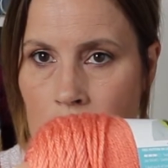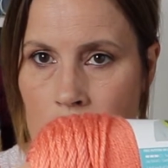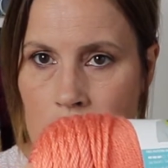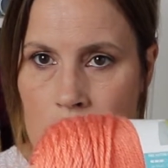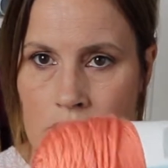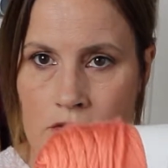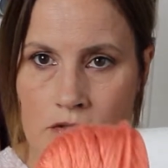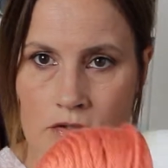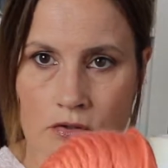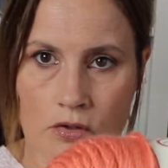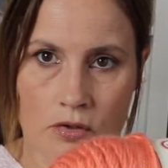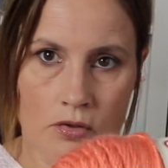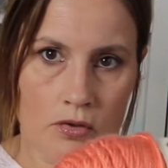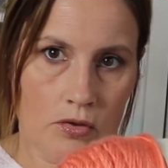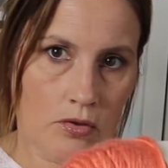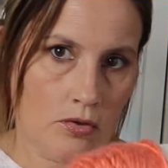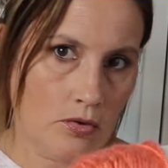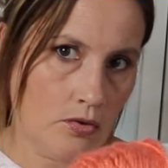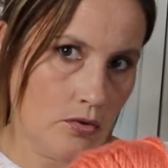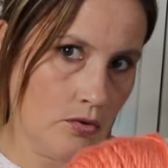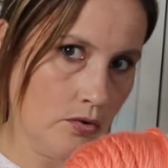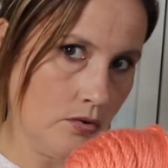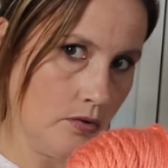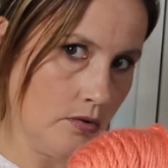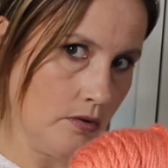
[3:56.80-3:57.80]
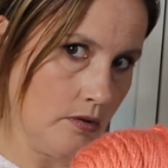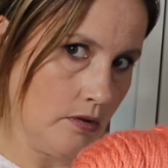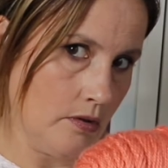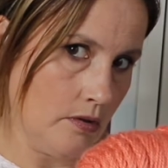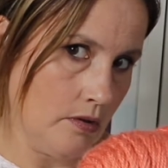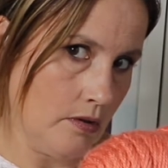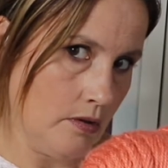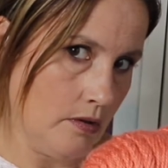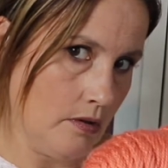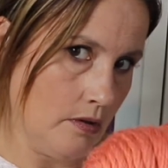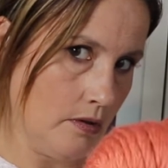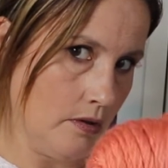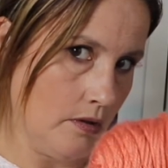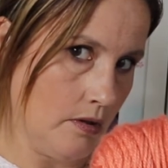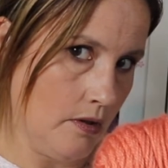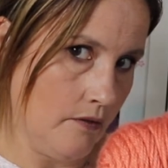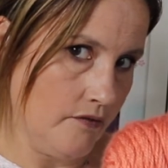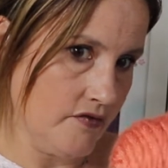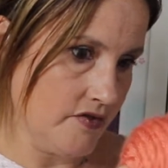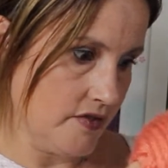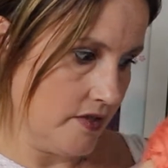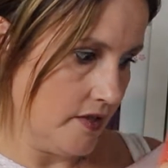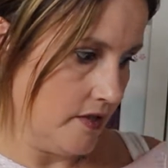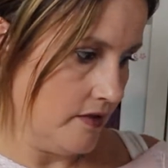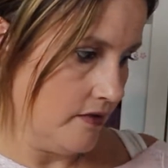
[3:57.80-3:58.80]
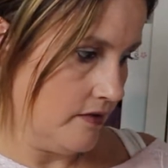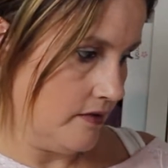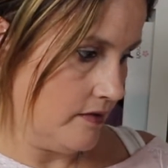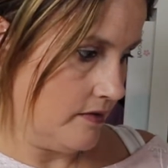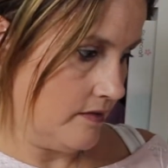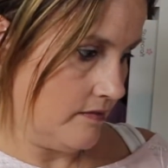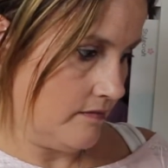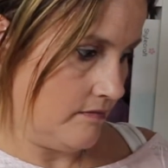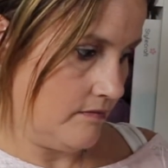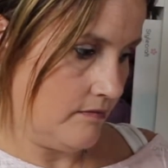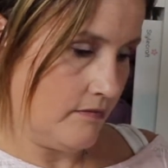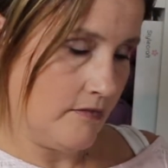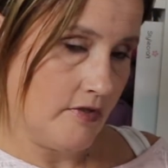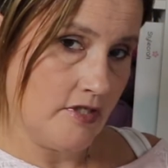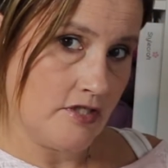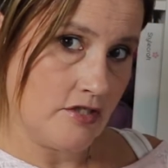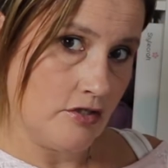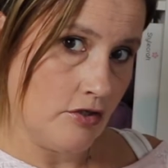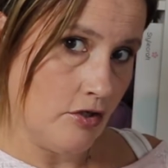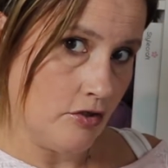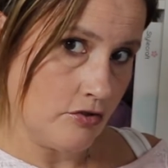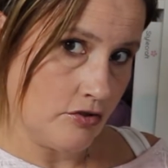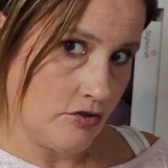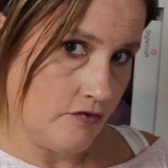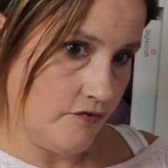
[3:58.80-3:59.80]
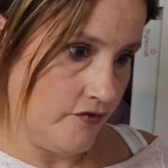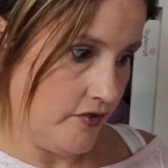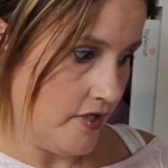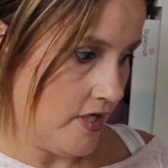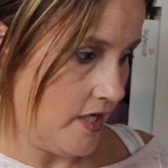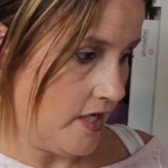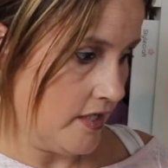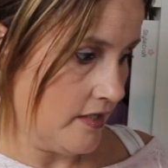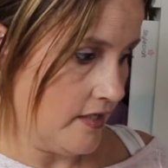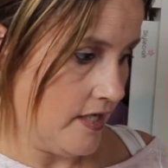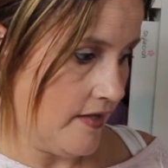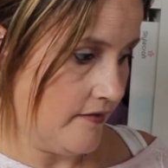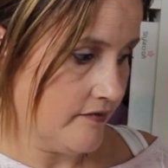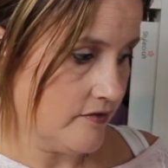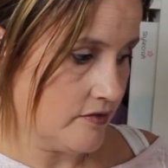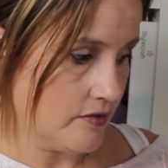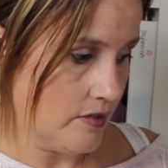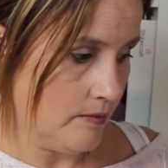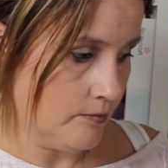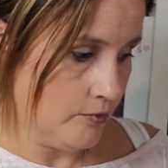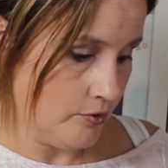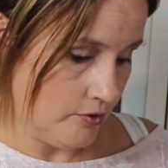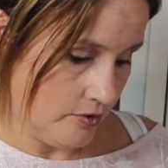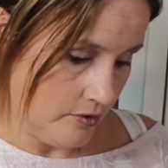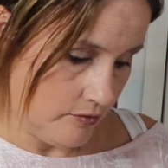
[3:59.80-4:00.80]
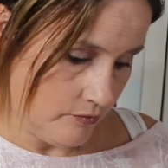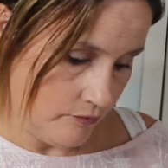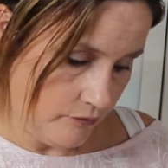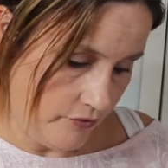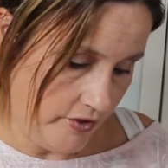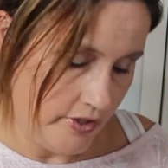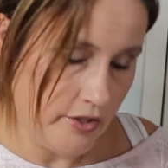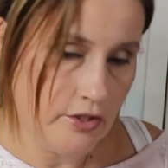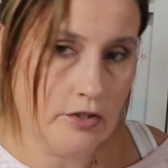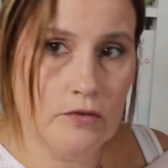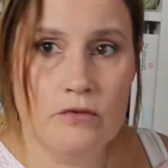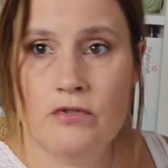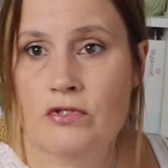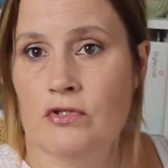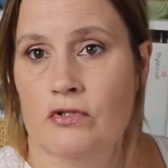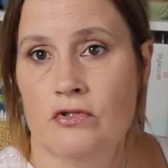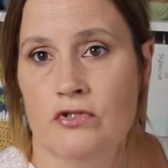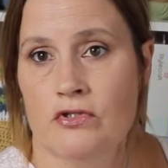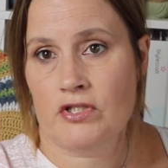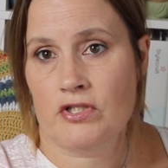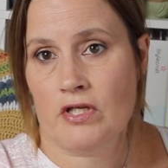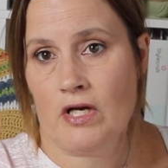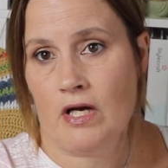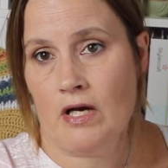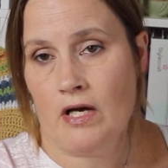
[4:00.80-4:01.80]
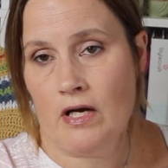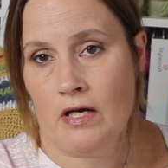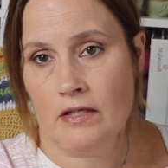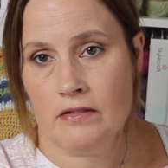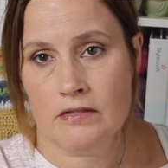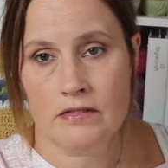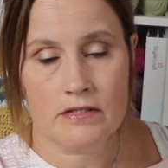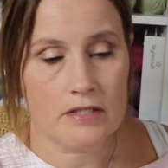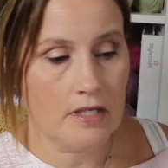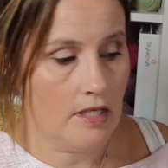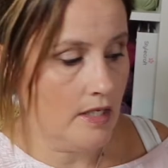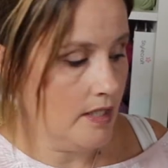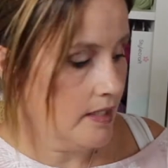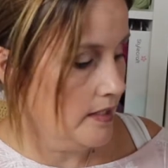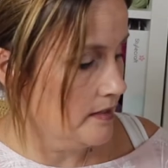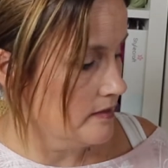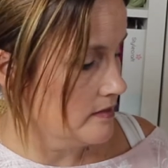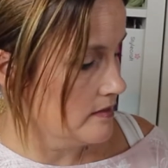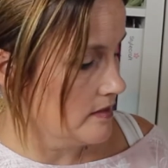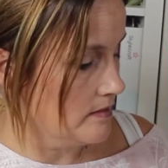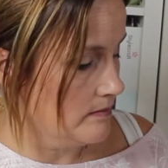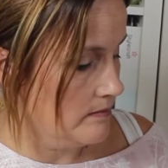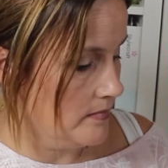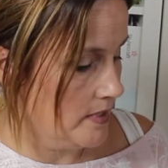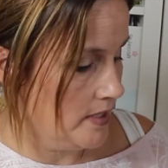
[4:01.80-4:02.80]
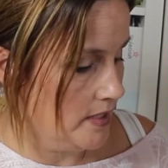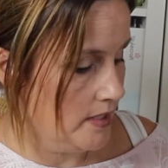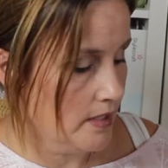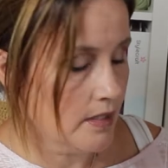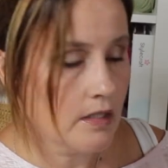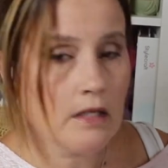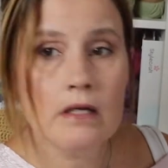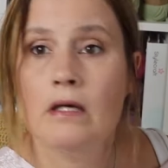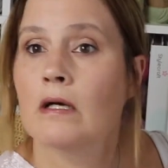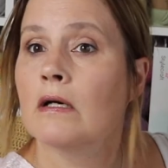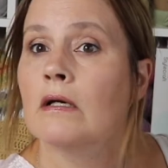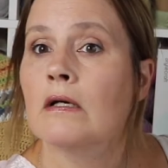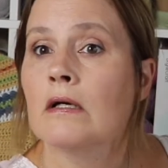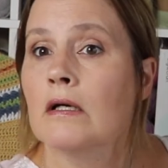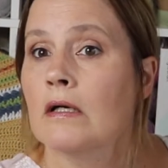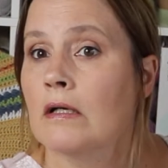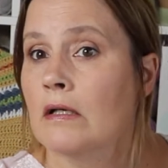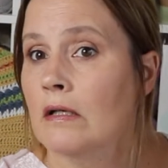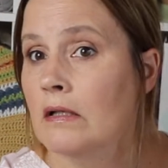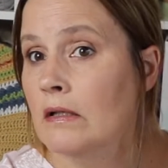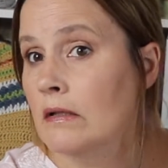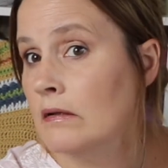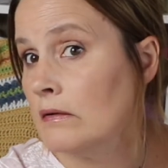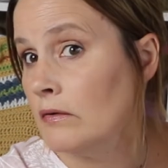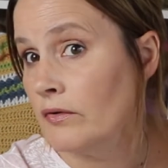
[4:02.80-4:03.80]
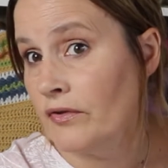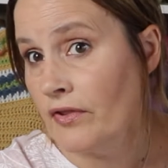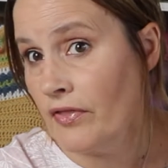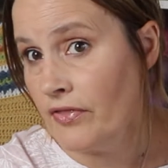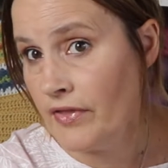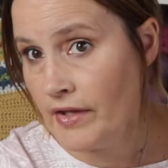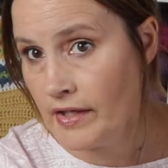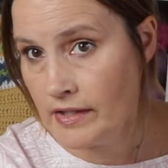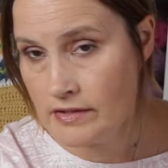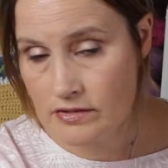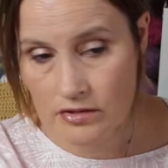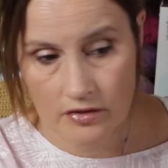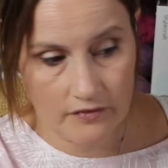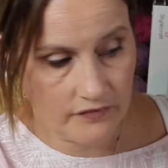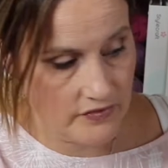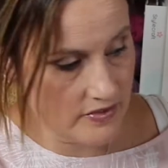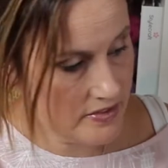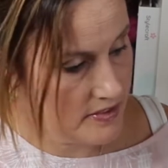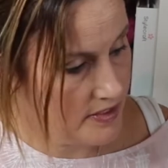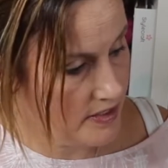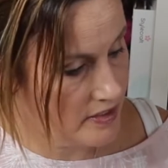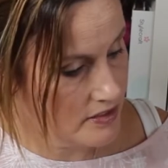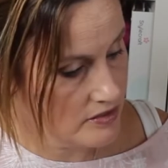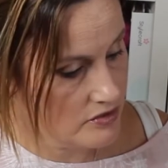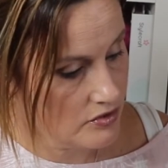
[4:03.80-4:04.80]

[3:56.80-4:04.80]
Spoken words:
So obviously there's lots of yarn left, so I'm going to reuse yarns and make other things obviously.